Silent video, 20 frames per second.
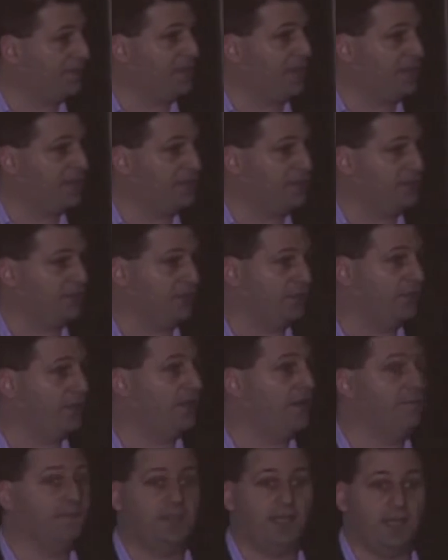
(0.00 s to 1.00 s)
the idea. He goes, I
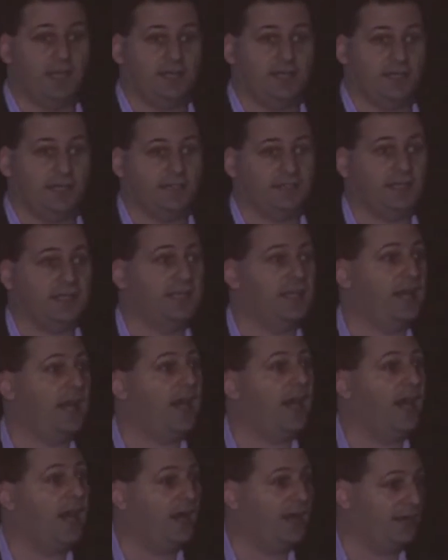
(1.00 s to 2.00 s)
love the idea. I said, can
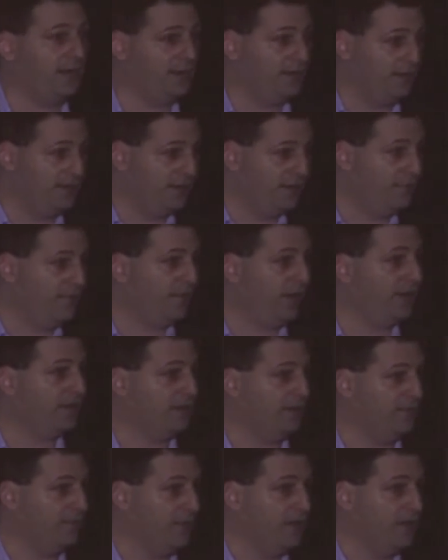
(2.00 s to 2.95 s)
I invite him?